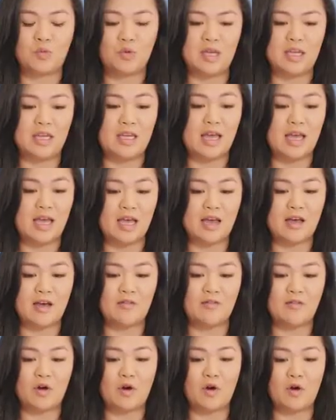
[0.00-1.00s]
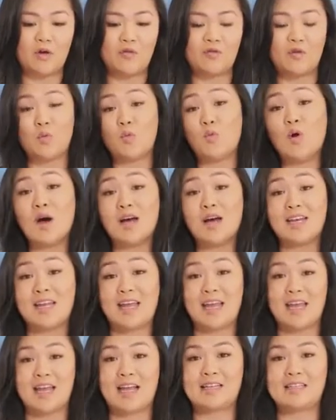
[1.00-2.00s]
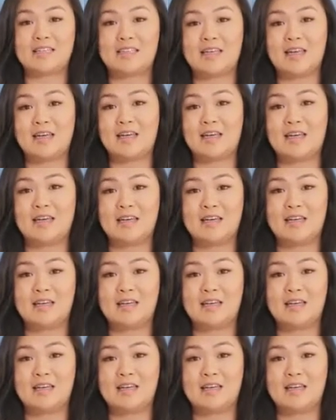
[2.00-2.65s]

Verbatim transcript: we have over one hectare